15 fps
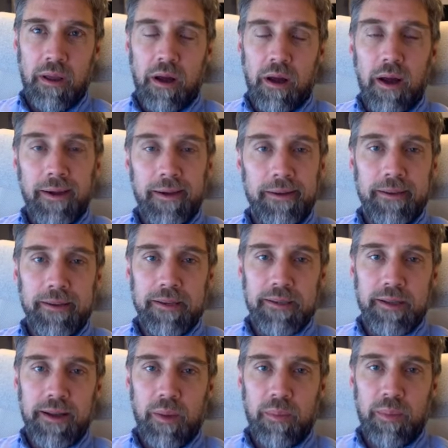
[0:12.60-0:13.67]
ideas
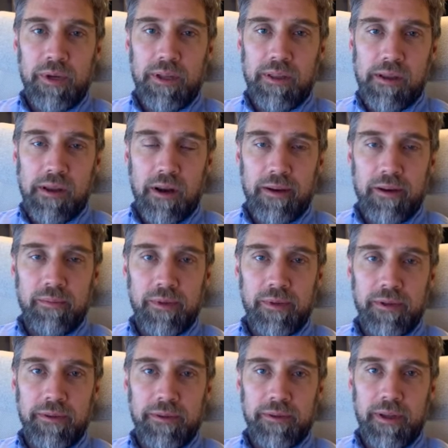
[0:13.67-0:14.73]
that happen in the
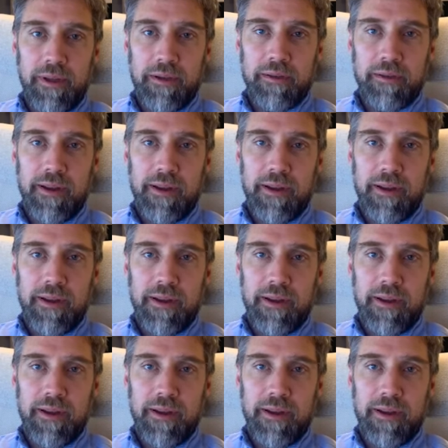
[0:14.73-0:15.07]
Enlightenment that